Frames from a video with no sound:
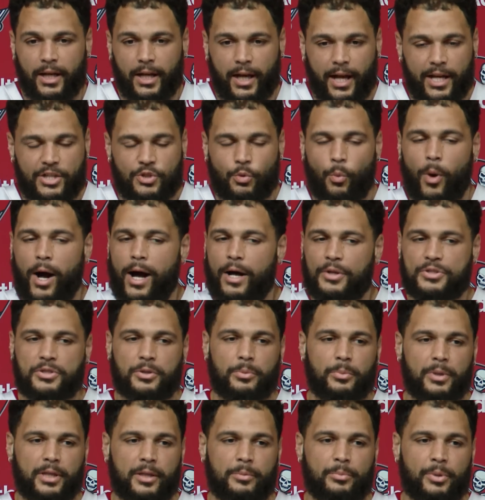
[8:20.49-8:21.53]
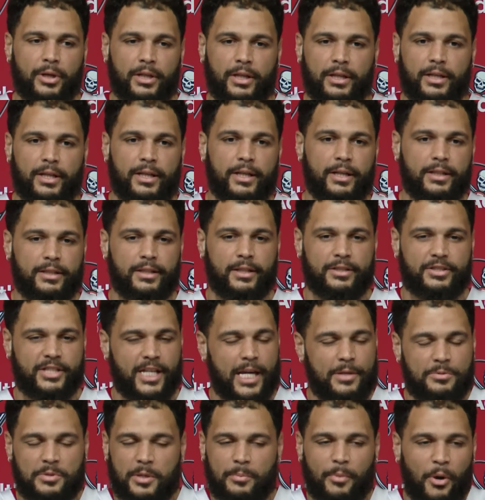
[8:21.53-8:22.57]
It's wild to me, but it
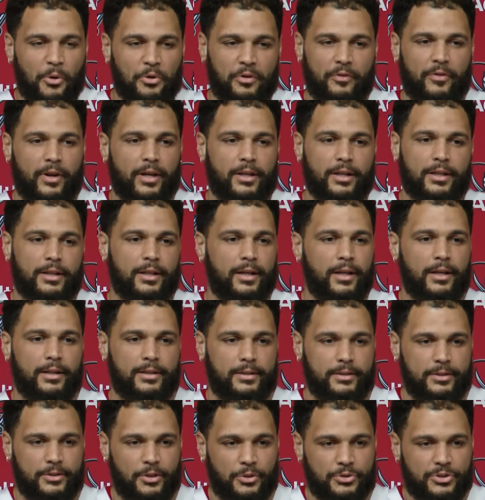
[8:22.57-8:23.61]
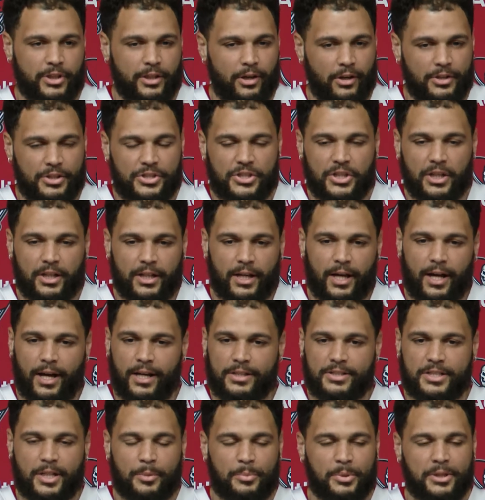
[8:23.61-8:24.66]
keeps me motivated that, you know, seeing all these young
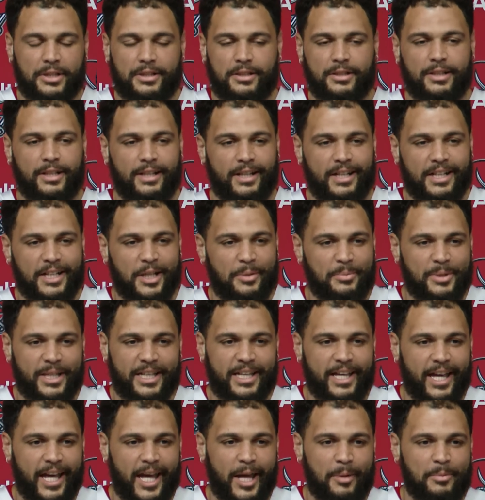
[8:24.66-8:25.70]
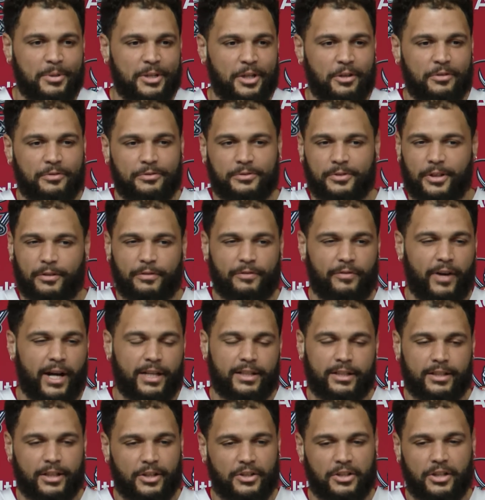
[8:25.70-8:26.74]
guys come in the game and they're
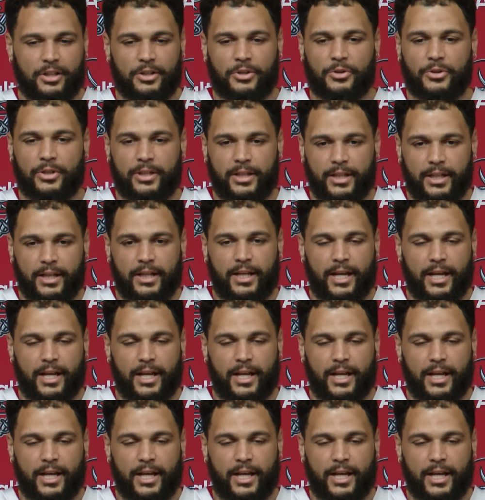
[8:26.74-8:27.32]
fighting and they're hungry,